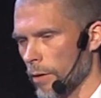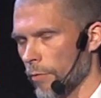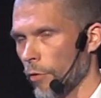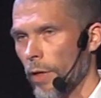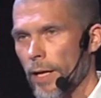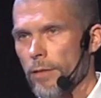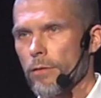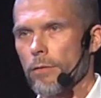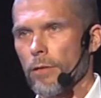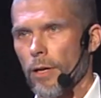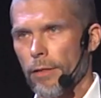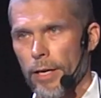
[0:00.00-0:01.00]
For
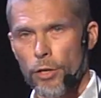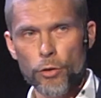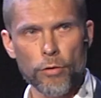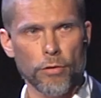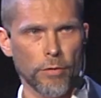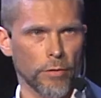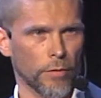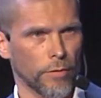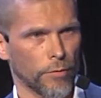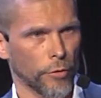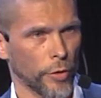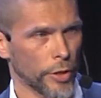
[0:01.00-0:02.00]
that, I'll thank you
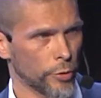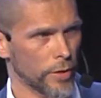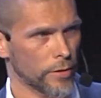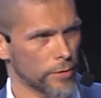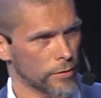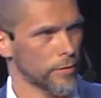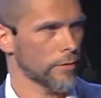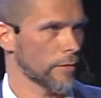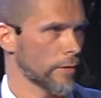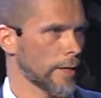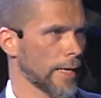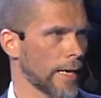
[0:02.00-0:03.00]
for your interest.
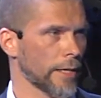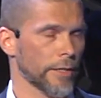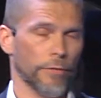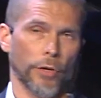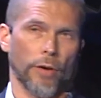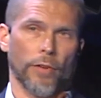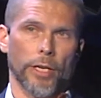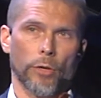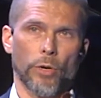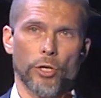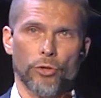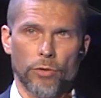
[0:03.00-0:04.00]
And if you have any
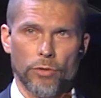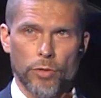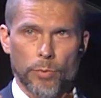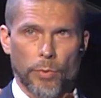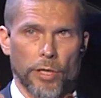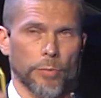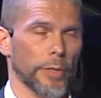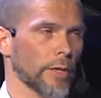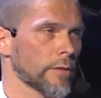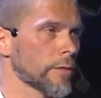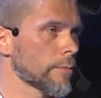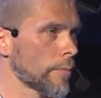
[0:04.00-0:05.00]
questions, please meet
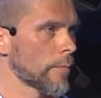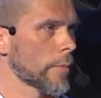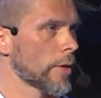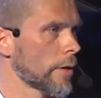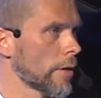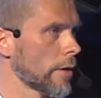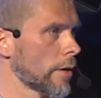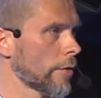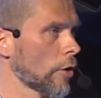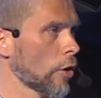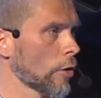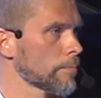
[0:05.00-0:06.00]
us in
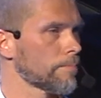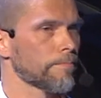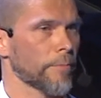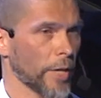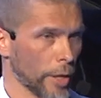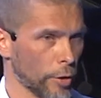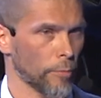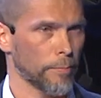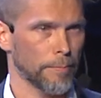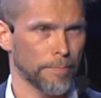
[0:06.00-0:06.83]
the hall. Thank you.